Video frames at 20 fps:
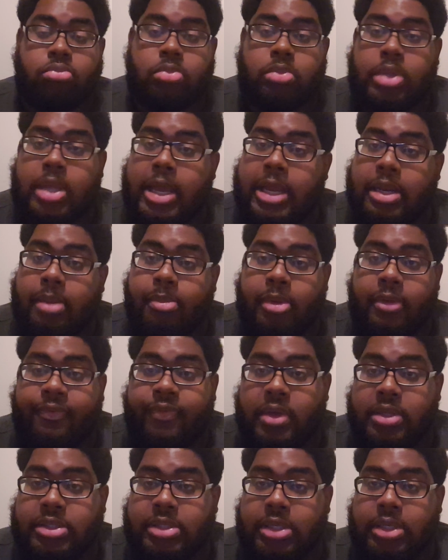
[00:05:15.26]
had to be
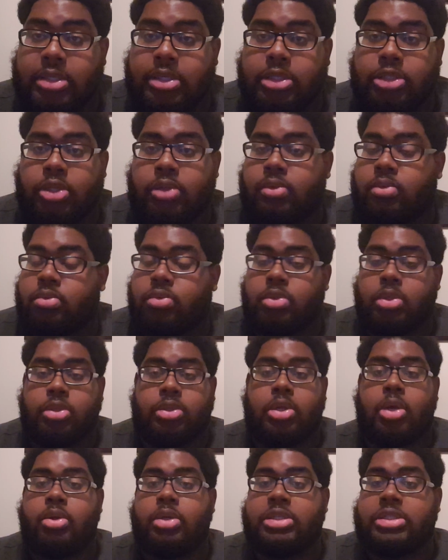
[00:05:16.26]
15 to
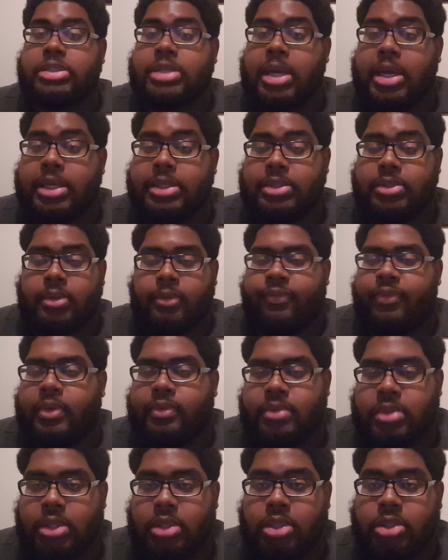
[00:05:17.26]
30 shots, or
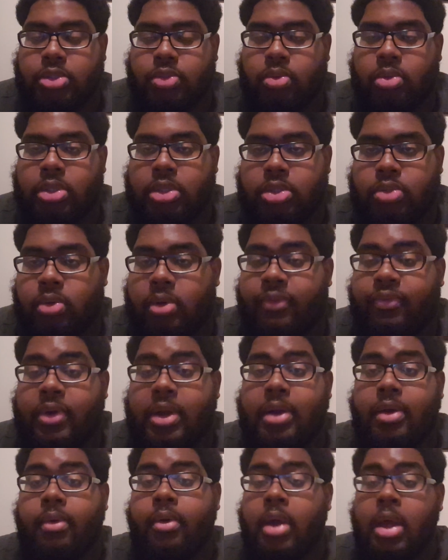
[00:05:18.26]
15 to 20,
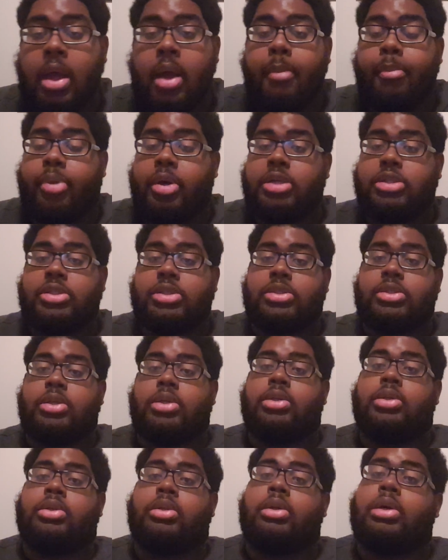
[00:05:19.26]
25 punches,
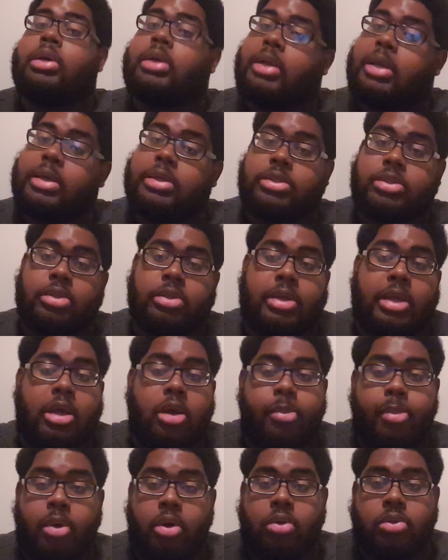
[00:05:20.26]
unanswered
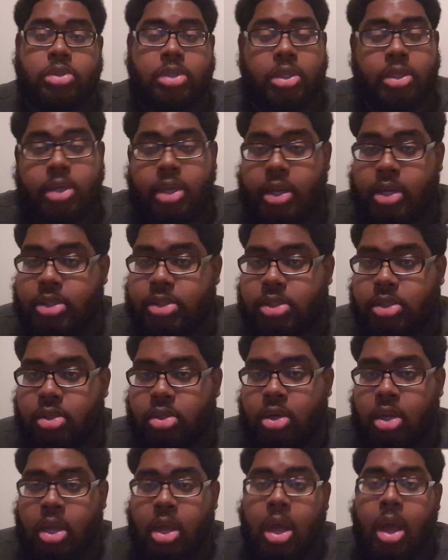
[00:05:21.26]
elbows,
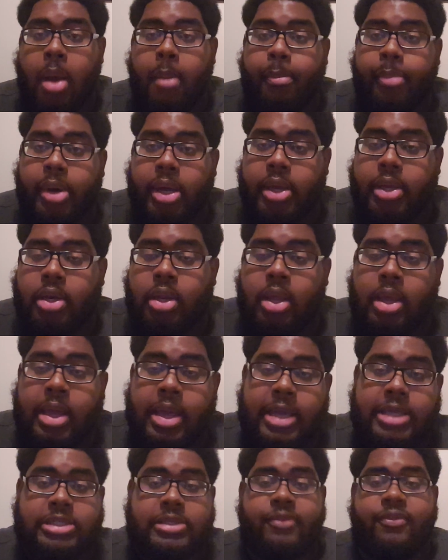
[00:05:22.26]
unanswered, but
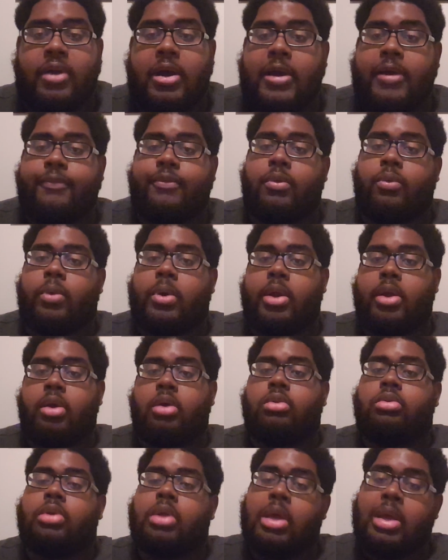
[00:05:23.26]
he survived the
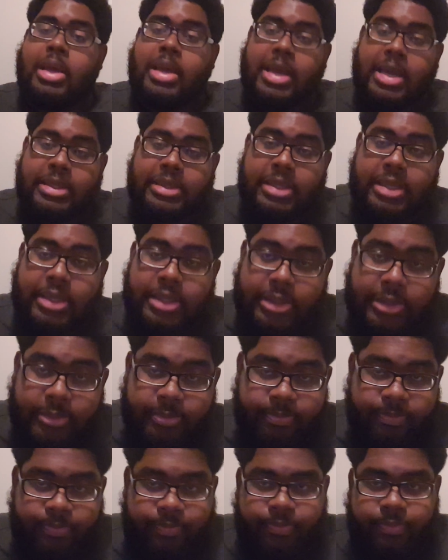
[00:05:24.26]
round. And
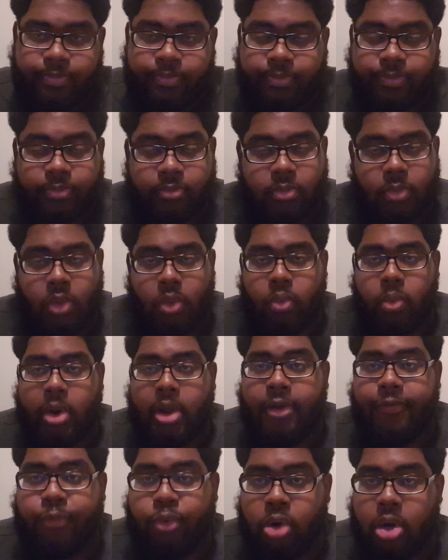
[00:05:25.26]
then
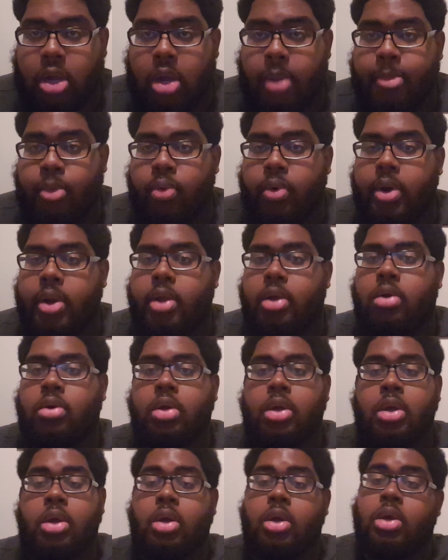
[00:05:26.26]
round four come around,
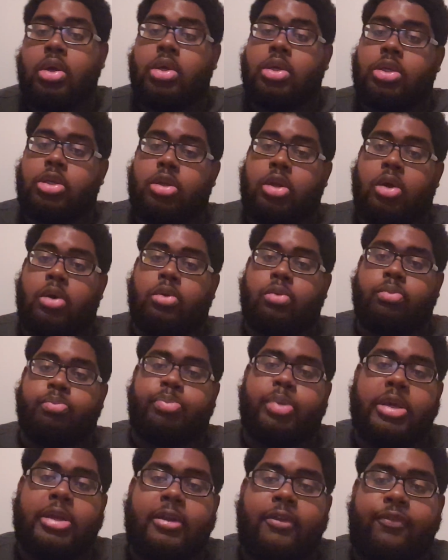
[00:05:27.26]

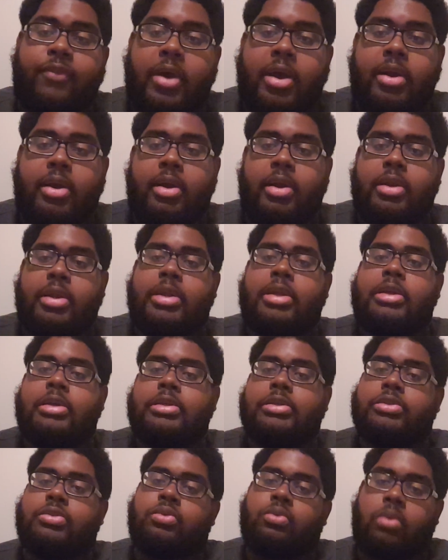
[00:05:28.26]
being the fighter that he
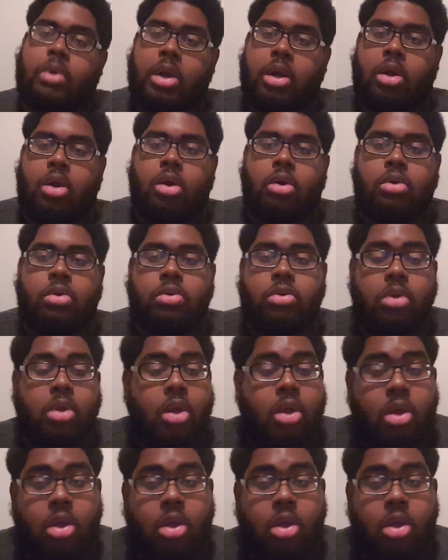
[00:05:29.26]
is, Rockhold,